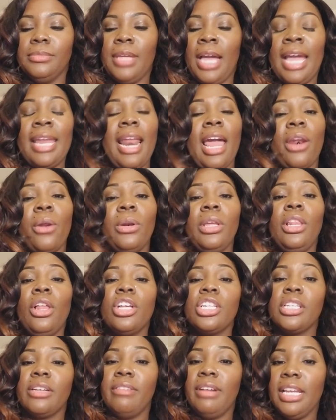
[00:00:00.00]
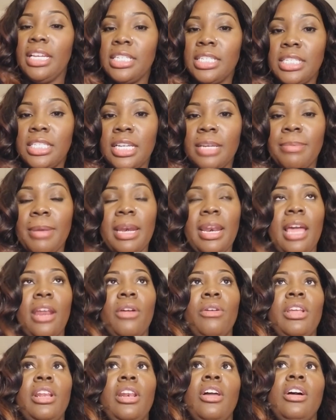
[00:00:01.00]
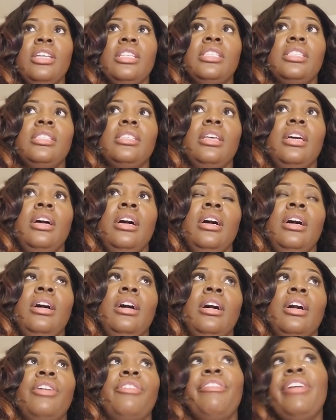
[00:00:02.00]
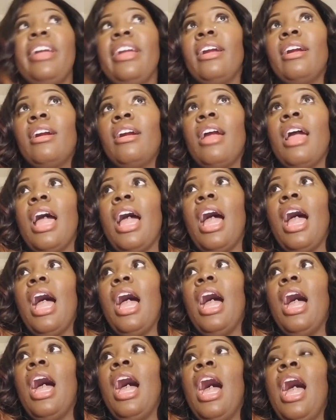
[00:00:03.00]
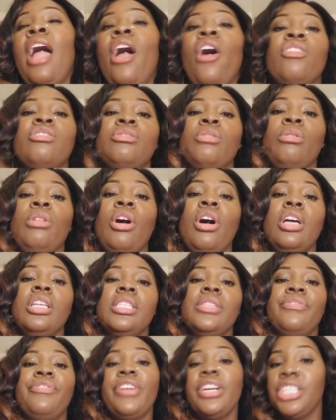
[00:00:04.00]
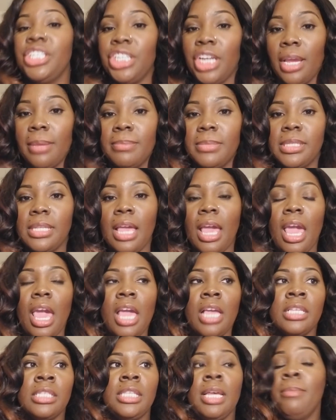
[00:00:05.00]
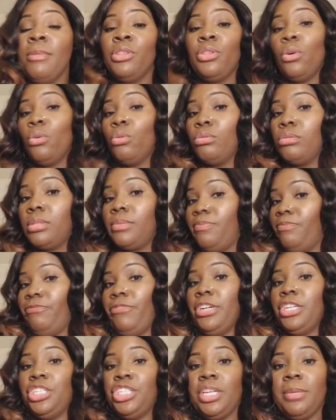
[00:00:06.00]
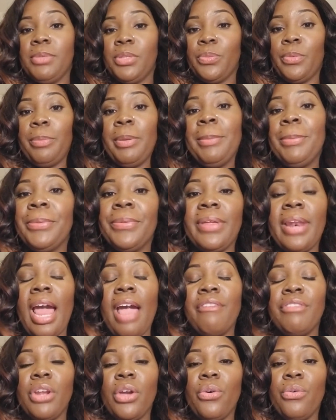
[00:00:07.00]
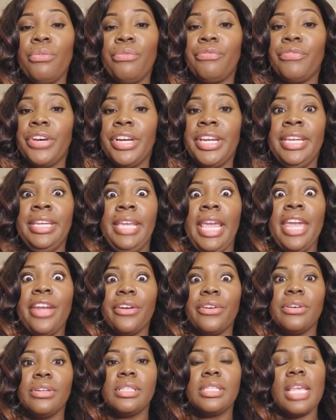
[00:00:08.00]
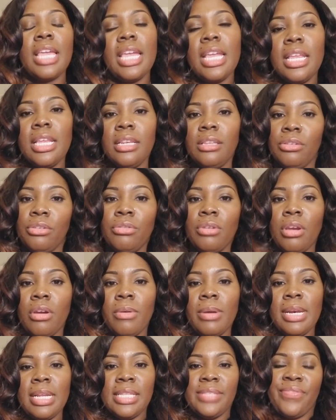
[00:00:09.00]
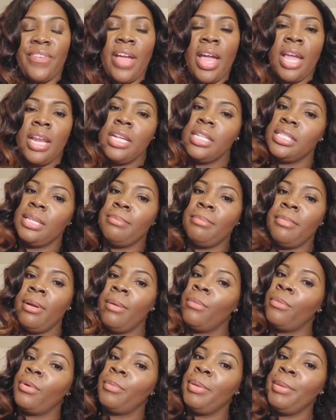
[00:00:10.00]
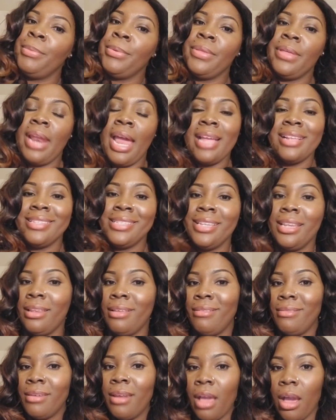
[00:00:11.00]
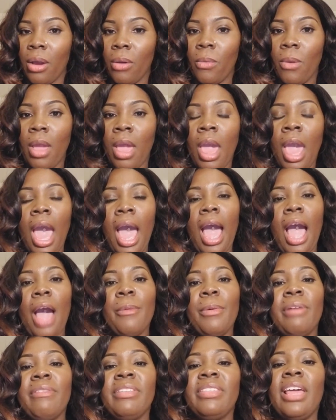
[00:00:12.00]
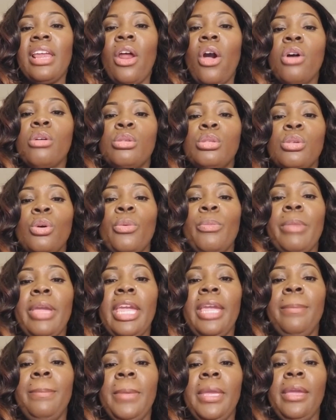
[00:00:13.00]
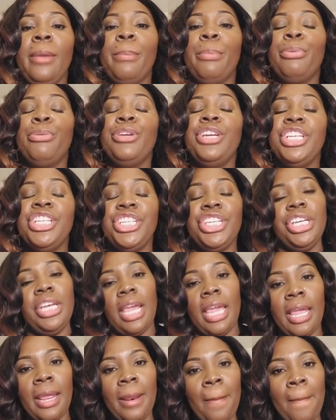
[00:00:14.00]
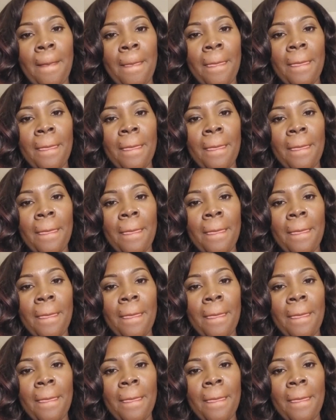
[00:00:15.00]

only lost a relationship, I not only lost a career, I also lost friendships. Some of those friendships were people that I've known for years, and you know, and it's fine. And some of them were people that I didn't know. However, that also made me appreciate